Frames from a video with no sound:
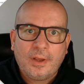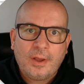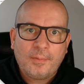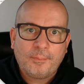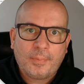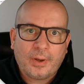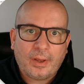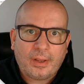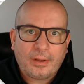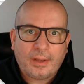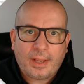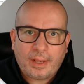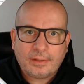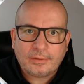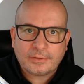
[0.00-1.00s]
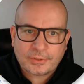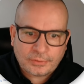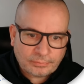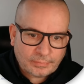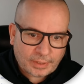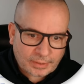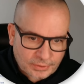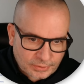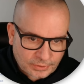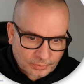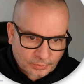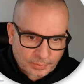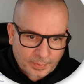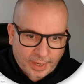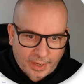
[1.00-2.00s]
But let's
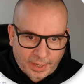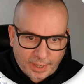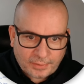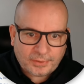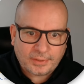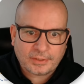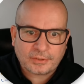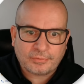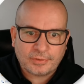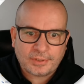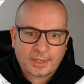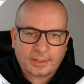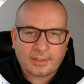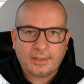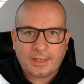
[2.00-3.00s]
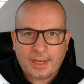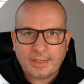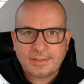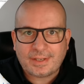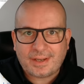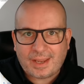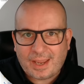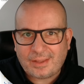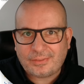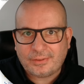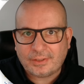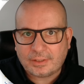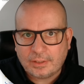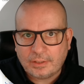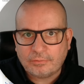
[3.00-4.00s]
talk about ethics for a second. Is it
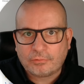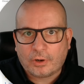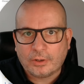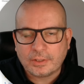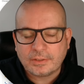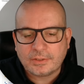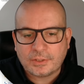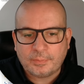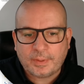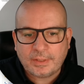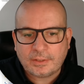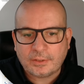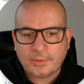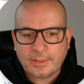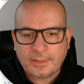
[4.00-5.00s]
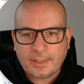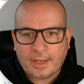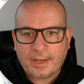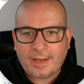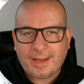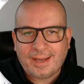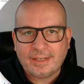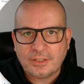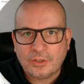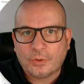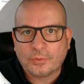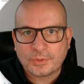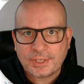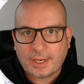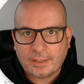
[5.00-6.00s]
ethically right to be doing that and
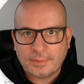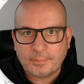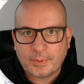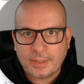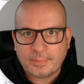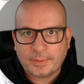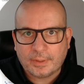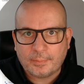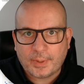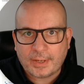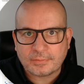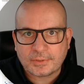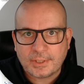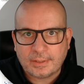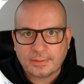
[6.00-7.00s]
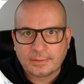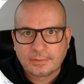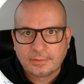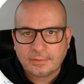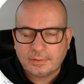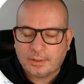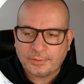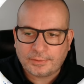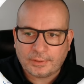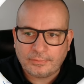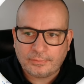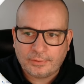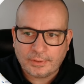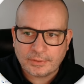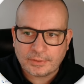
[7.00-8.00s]
not telling people about it? I don't
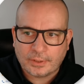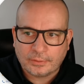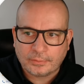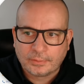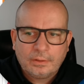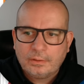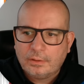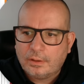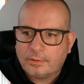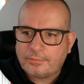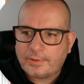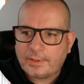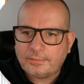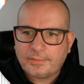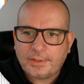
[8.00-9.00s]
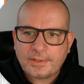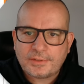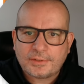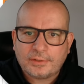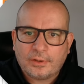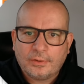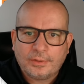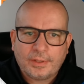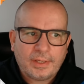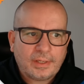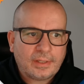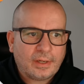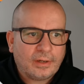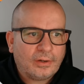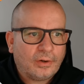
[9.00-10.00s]
think so. I found this on
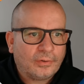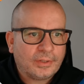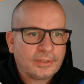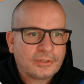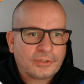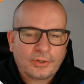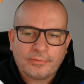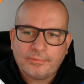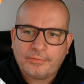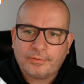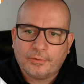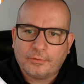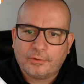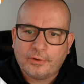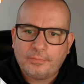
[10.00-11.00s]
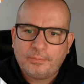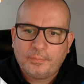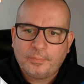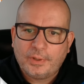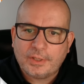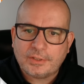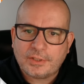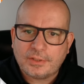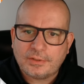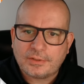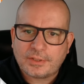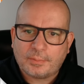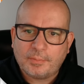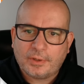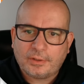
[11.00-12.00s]
the Honest John forum, which
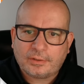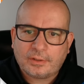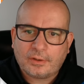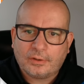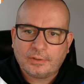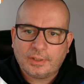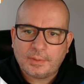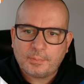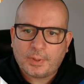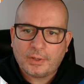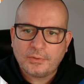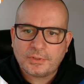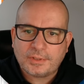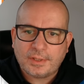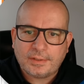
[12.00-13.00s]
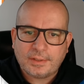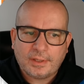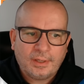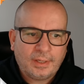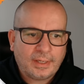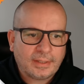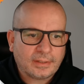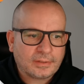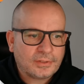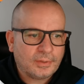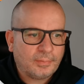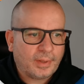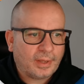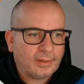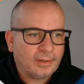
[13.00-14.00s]
someone had kindly posted a link to
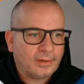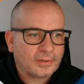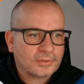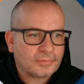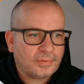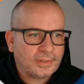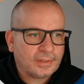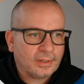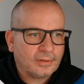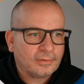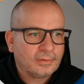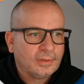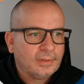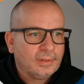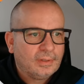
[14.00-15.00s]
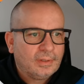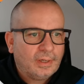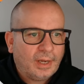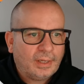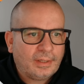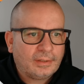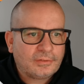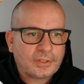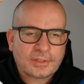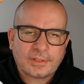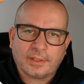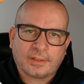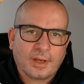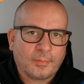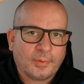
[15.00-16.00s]
that last video. And there are just
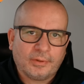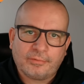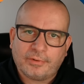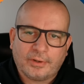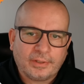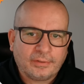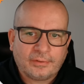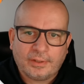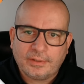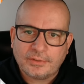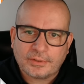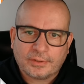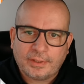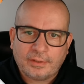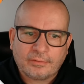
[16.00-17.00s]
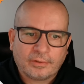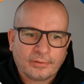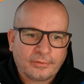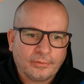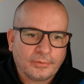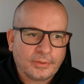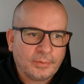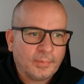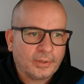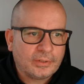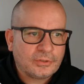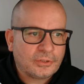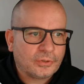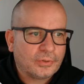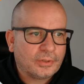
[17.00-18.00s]
a couple of funny things on here I thought you might
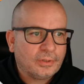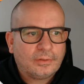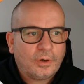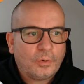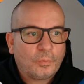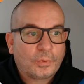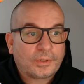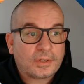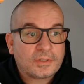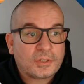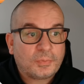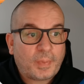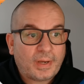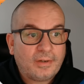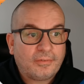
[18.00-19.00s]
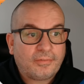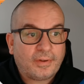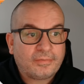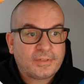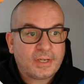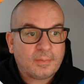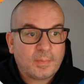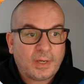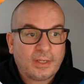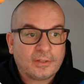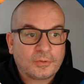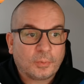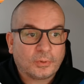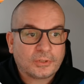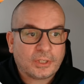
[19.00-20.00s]
enjoy. Would I spend 15
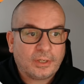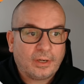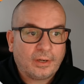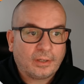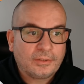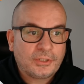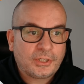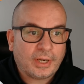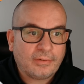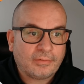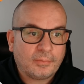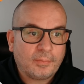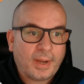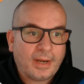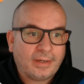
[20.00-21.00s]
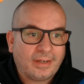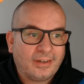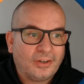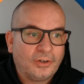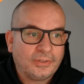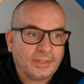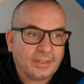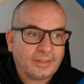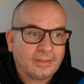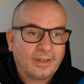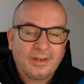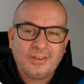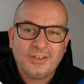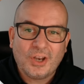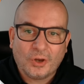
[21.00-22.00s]
minutes watching an unshaven man in a hoodie?
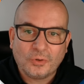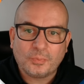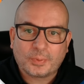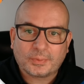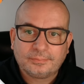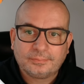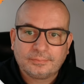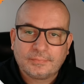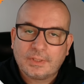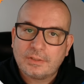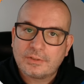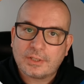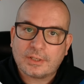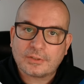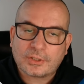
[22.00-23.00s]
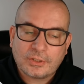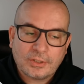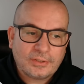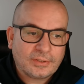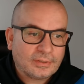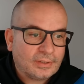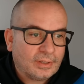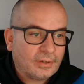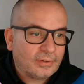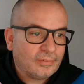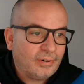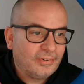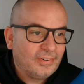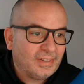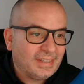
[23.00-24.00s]
Nope. So that's good. I
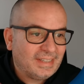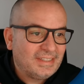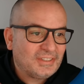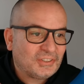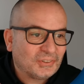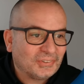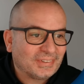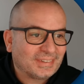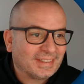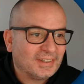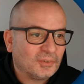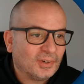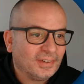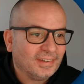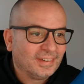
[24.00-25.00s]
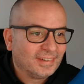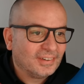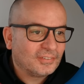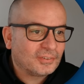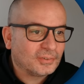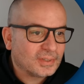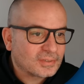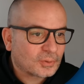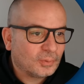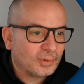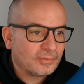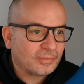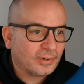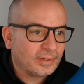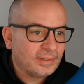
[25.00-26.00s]
enjoyed that one. I thought it was
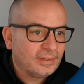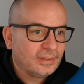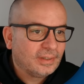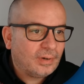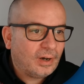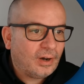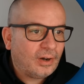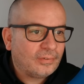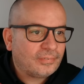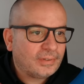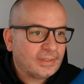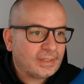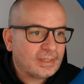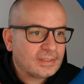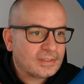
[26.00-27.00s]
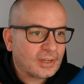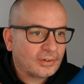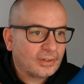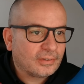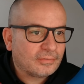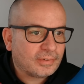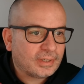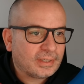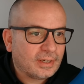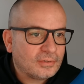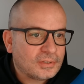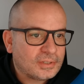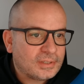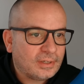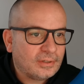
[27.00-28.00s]
quite funny. I think he's done other
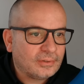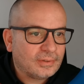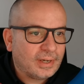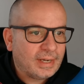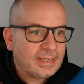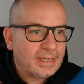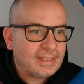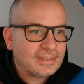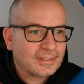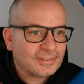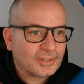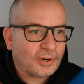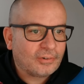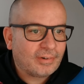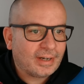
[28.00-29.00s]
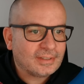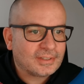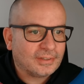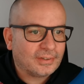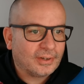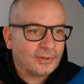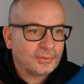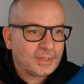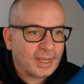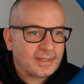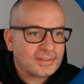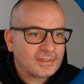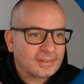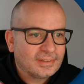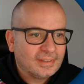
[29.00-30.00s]
videos too. He needs a director though,
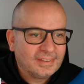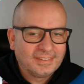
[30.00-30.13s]
yes?